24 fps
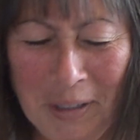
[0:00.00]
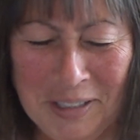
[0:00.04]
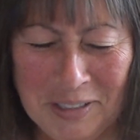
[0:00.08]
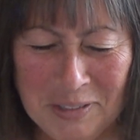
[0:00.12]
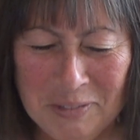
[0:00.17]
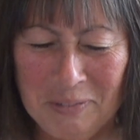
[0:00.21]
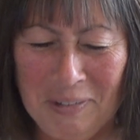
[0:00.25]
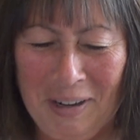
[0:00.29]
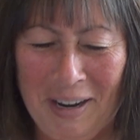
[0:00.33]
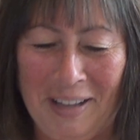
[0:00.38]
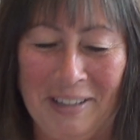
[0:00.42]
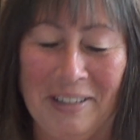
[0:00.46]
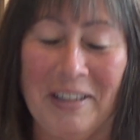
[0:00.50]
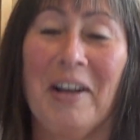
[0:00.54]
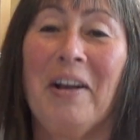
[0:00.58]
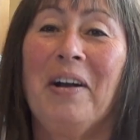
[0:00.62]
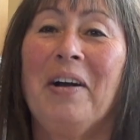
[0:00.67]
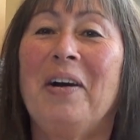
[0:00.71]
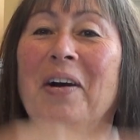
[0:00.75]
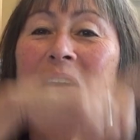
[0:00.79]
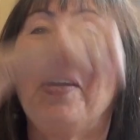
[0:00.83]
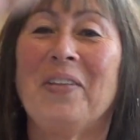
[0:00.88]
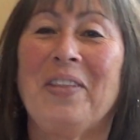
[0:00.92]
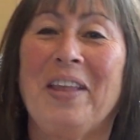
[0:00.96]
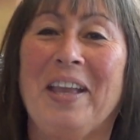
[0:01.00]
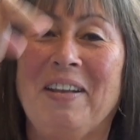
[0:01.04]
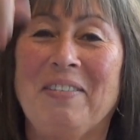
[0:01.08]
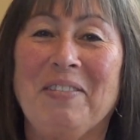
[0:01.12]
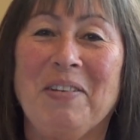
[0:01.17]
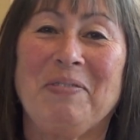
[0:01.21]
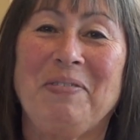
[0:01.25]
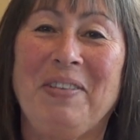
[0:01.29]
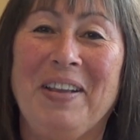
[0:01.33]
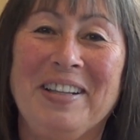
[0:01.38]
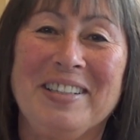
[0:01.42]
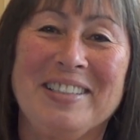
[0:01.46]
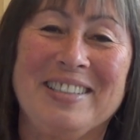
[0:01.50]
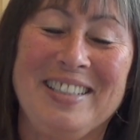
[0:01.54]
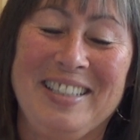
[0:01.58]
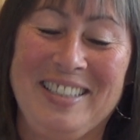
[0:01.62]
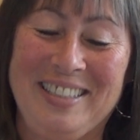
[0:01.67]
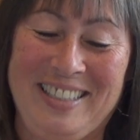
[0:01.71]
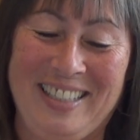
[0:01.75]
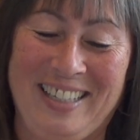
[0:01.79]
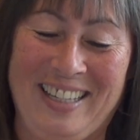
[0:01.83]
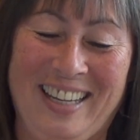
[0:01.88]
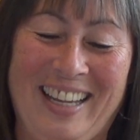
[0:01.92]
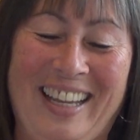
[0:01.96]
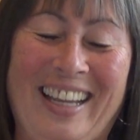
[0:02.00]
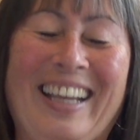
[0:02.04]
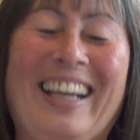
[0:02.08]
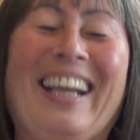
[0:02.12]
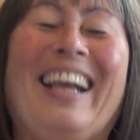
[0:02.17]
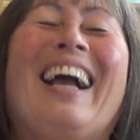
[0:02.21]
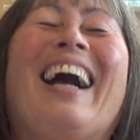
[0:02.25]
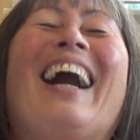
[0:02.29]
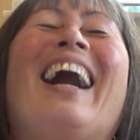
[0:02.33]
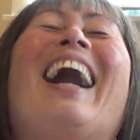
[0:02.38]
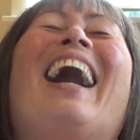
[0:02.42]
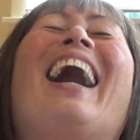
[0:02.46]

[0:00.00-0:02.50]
What's red? Oh, they have a fancy tea.